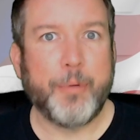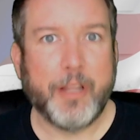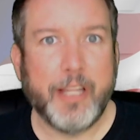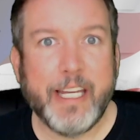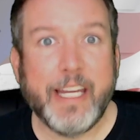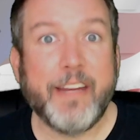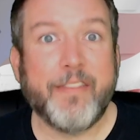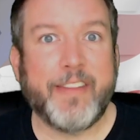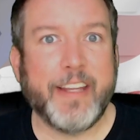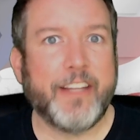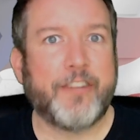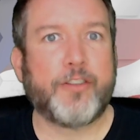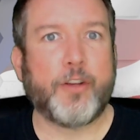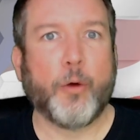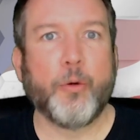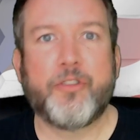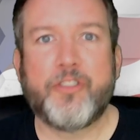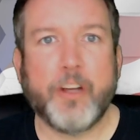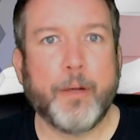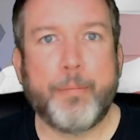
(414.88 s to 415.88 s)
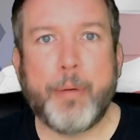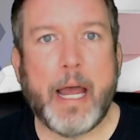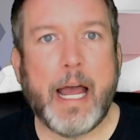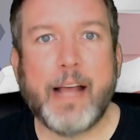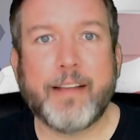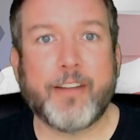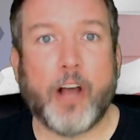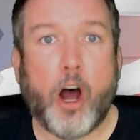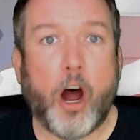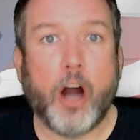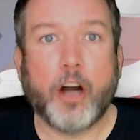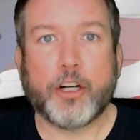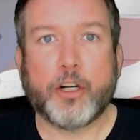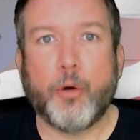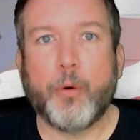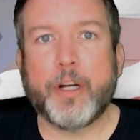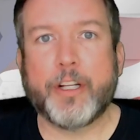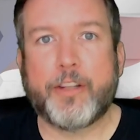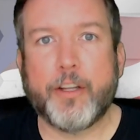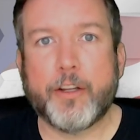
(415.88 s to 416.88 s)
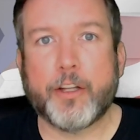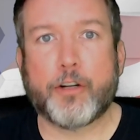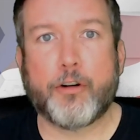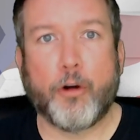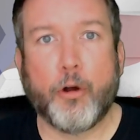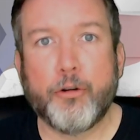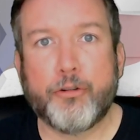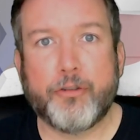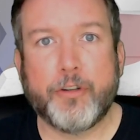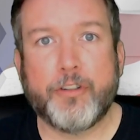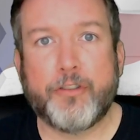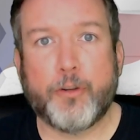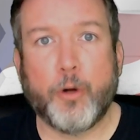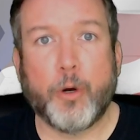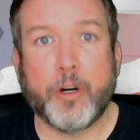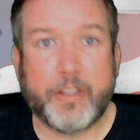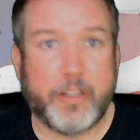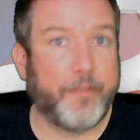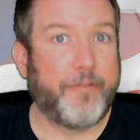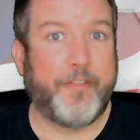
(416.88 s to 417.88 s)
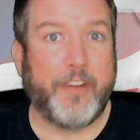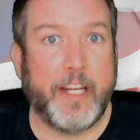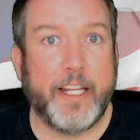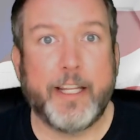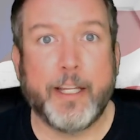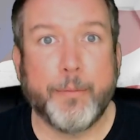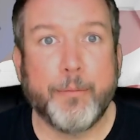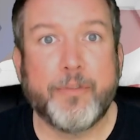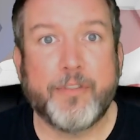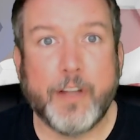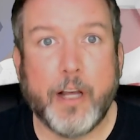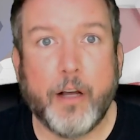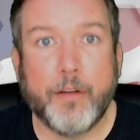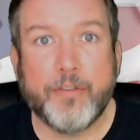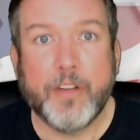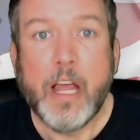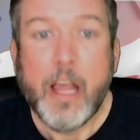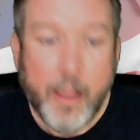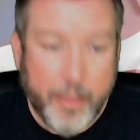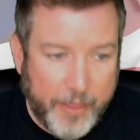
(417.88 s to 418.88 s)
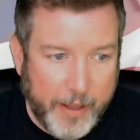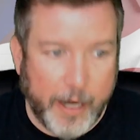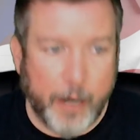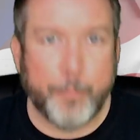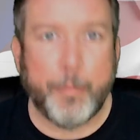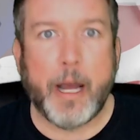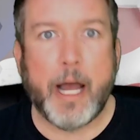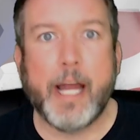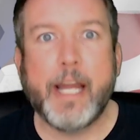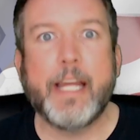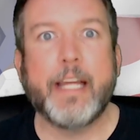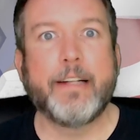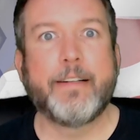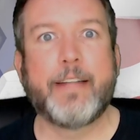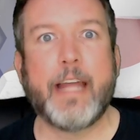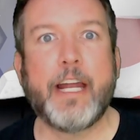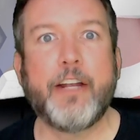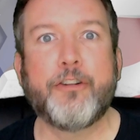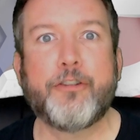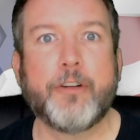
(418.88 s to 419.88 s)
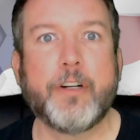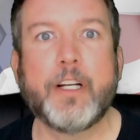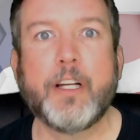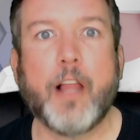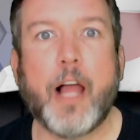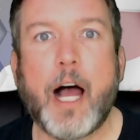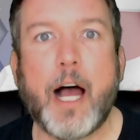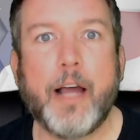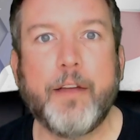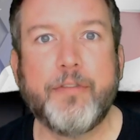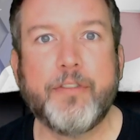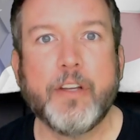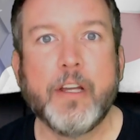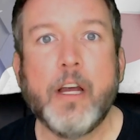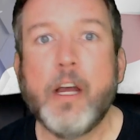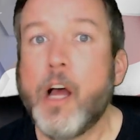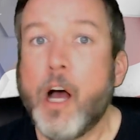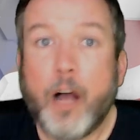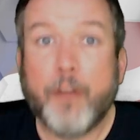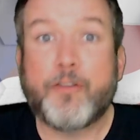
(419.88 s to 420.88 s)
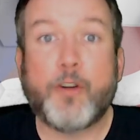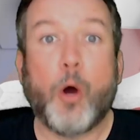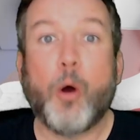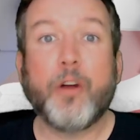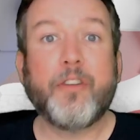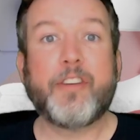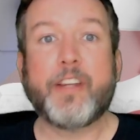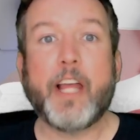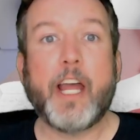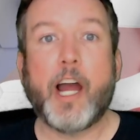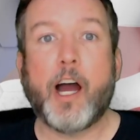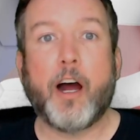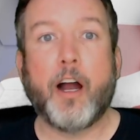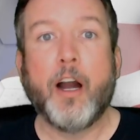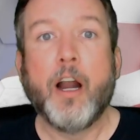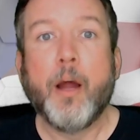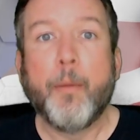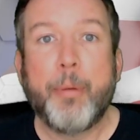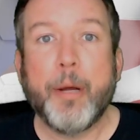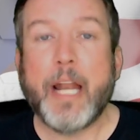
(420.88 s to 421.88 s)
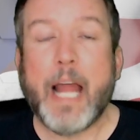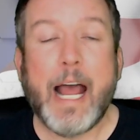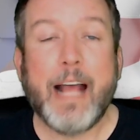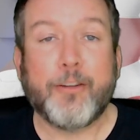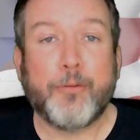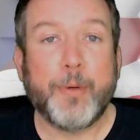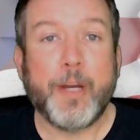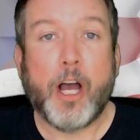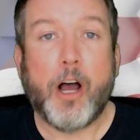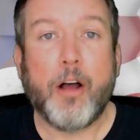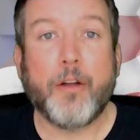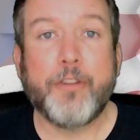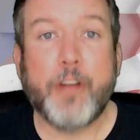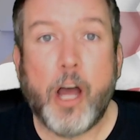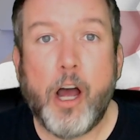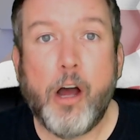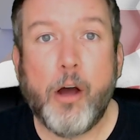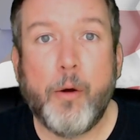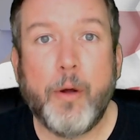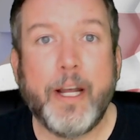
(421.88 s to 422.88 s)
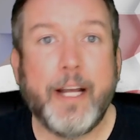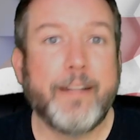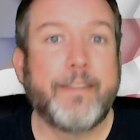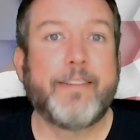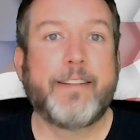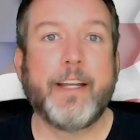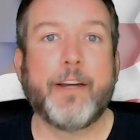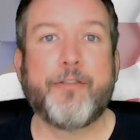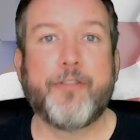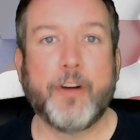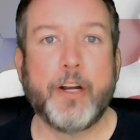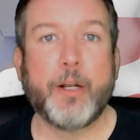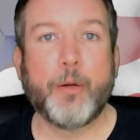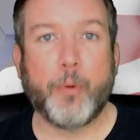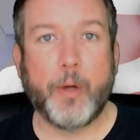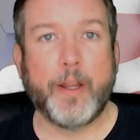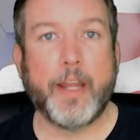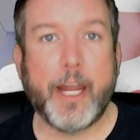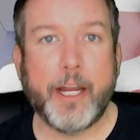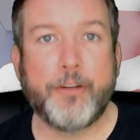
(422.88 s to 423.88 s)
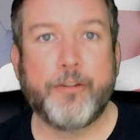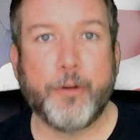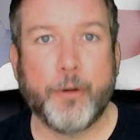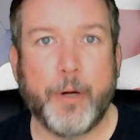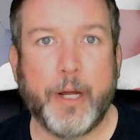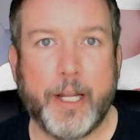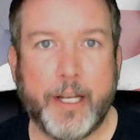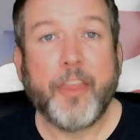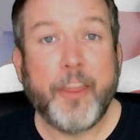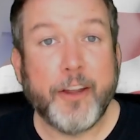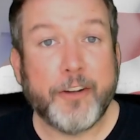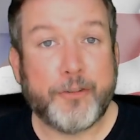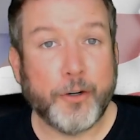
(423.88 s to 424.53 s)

believe these sociopaths aren't going to the grocery store to feed themselves, thereby endangering lives? Of course they are, but as we all know, it's different when they do it. The